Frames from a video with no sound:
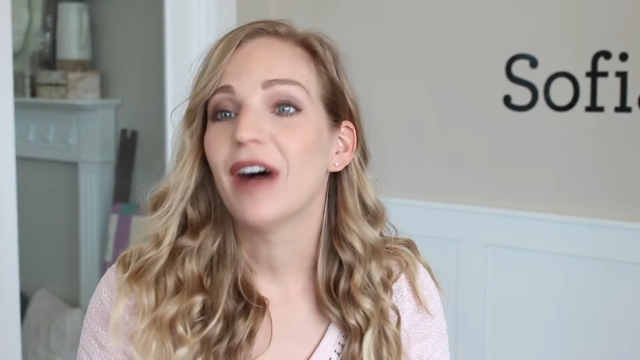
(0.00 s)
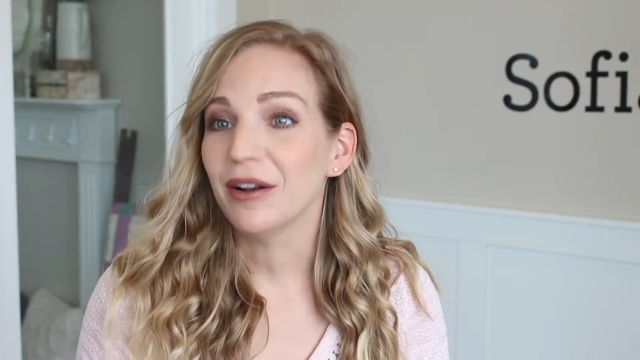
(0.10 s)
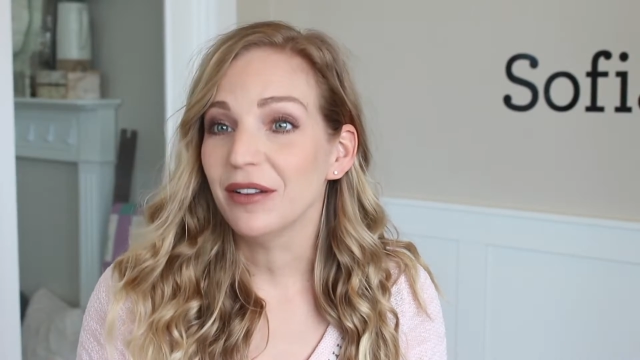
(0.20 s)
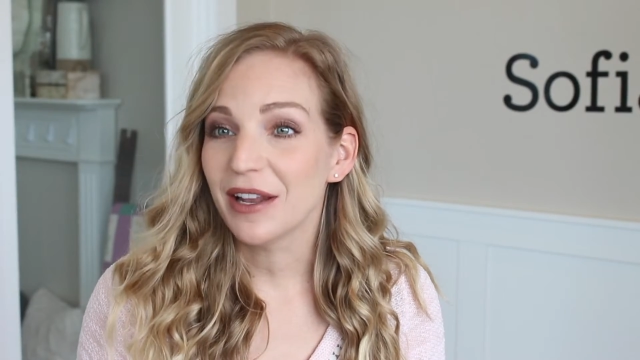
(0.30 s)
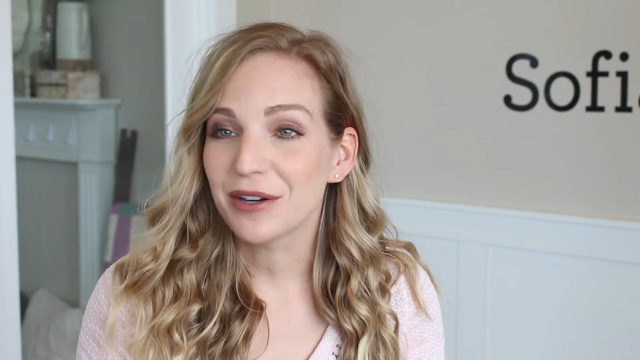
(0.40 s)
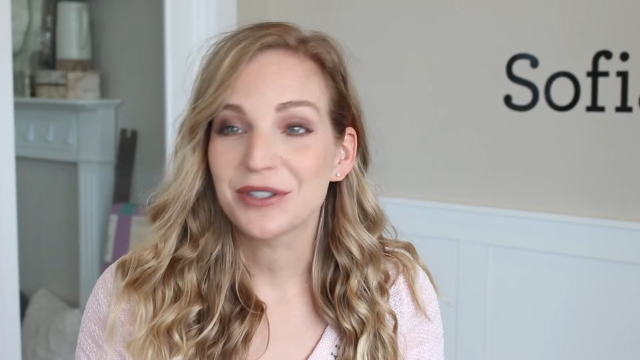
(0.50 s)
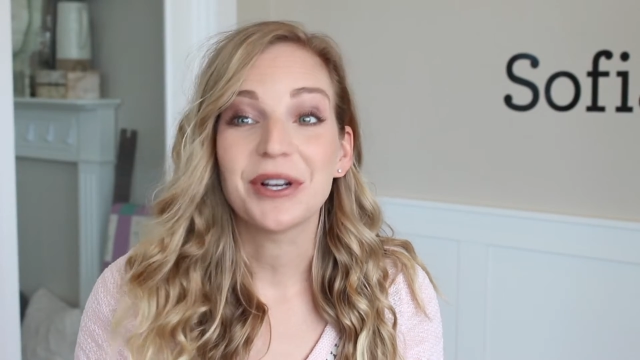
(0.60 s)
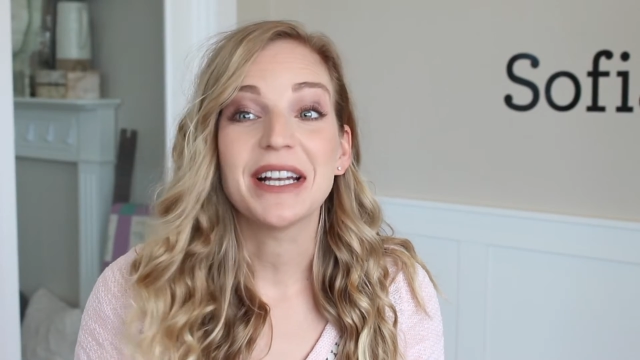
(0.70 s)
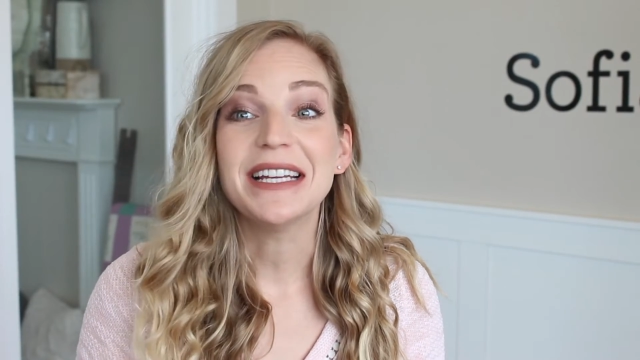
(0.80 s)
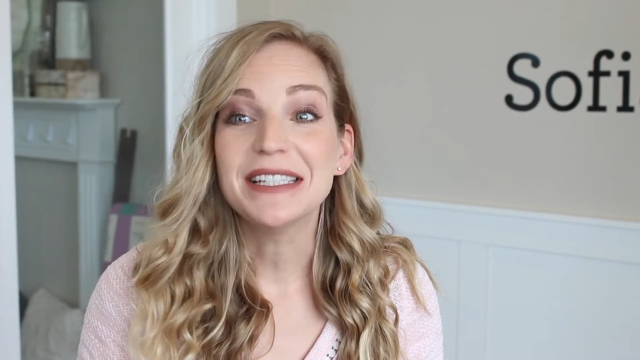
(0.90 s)
Vinyl letters
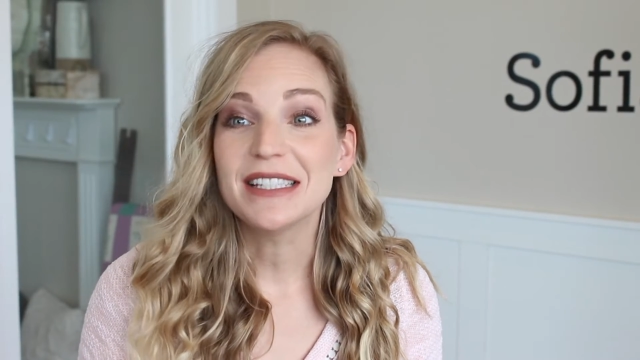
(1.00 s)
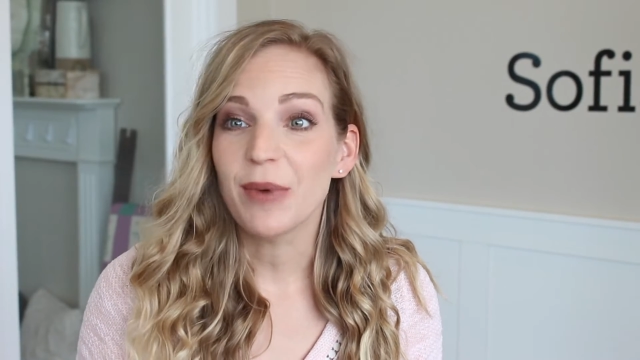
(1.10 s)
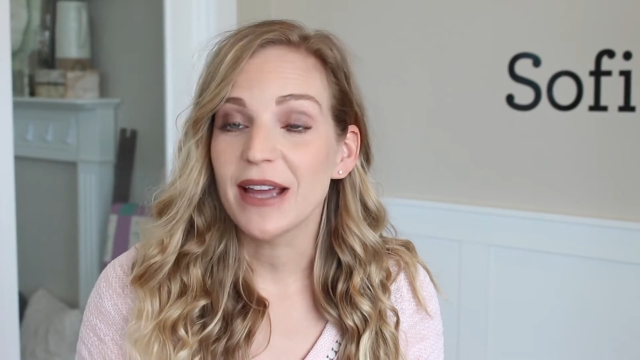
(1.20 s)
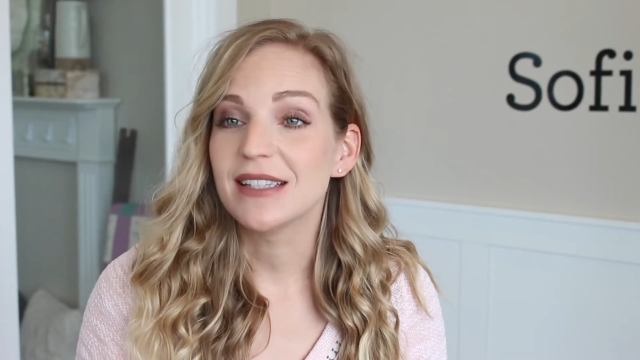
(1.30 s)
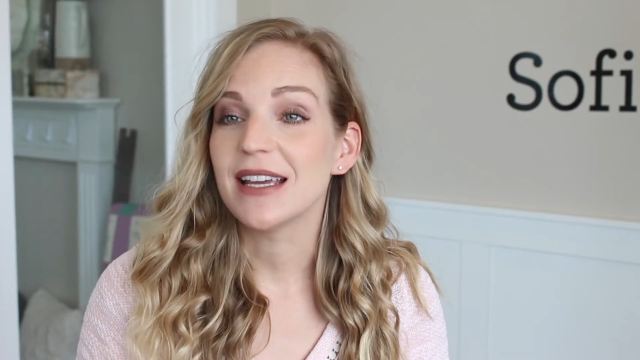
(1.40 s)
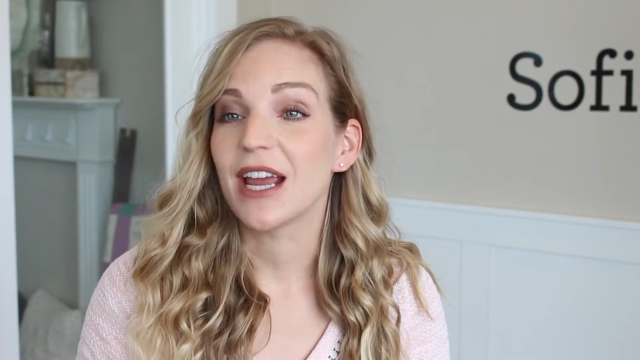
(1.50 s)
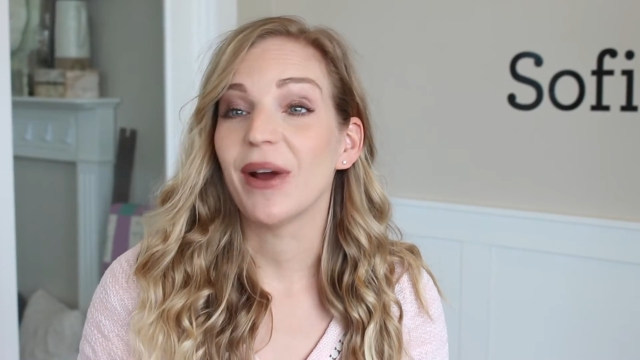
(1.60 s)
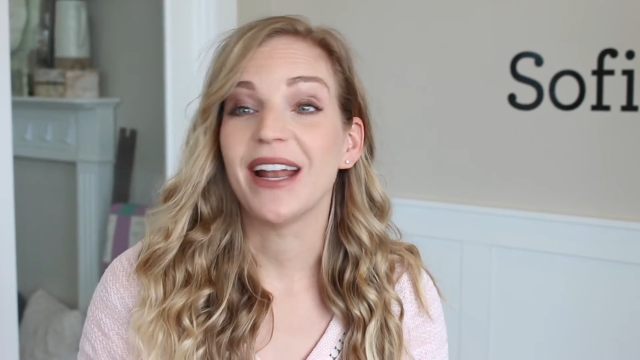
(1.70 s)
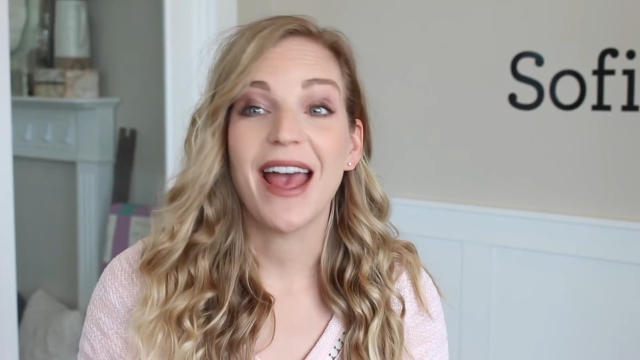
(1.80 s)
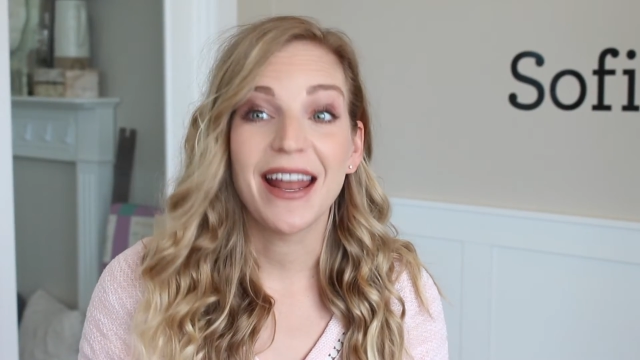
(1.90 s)
are an easy way to
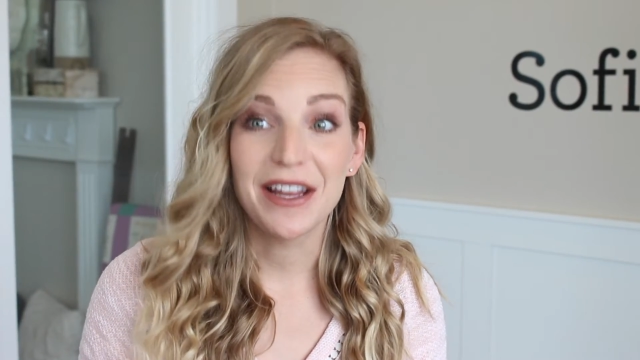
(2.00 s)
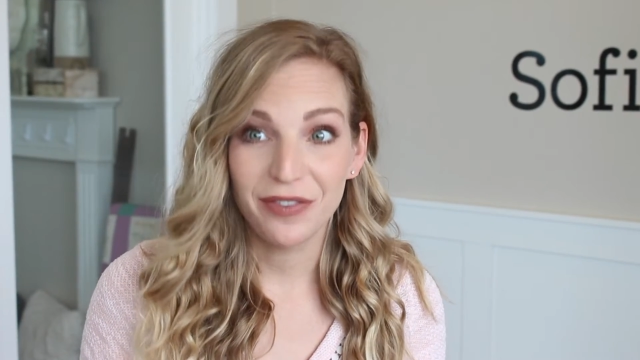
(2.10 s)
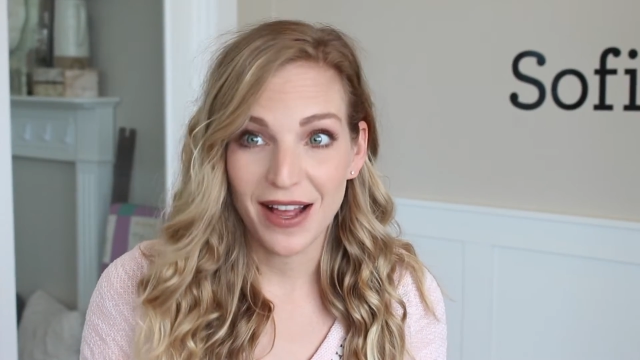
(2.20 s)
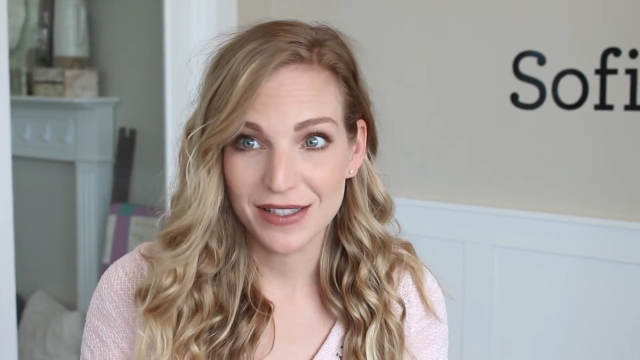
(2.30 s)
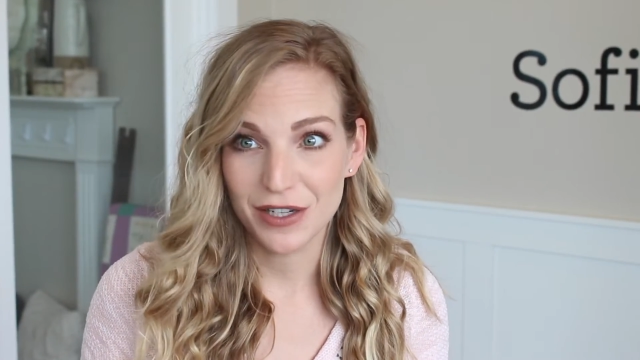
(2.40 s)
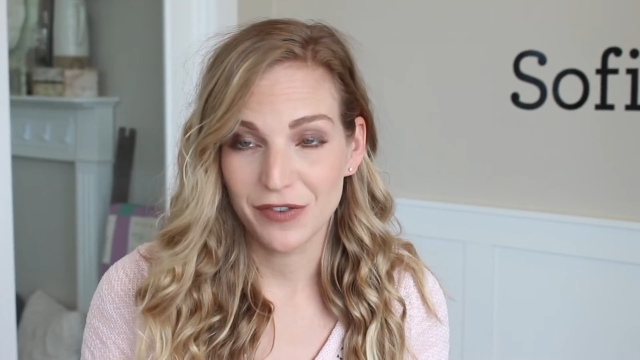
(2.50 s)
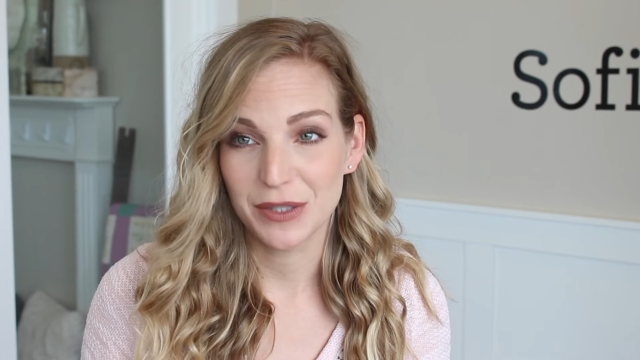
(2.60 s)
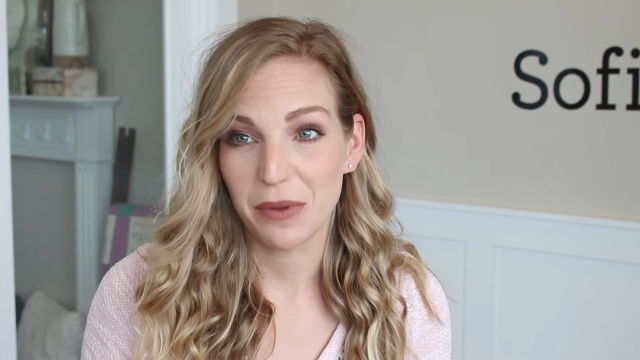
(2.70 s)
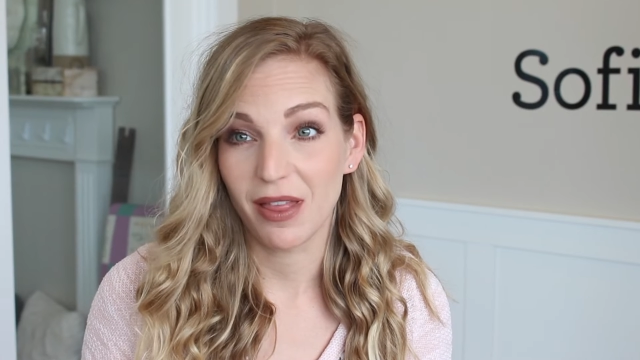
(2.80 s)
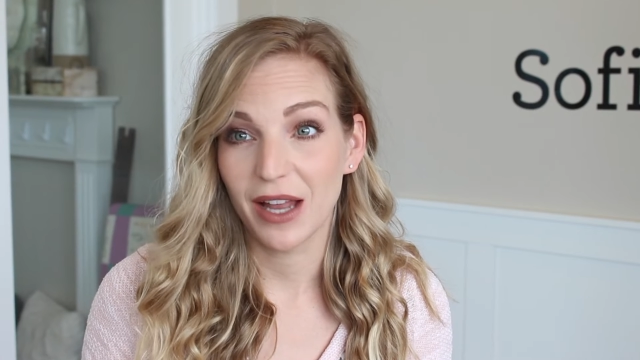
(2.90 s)
decorate any flat surface with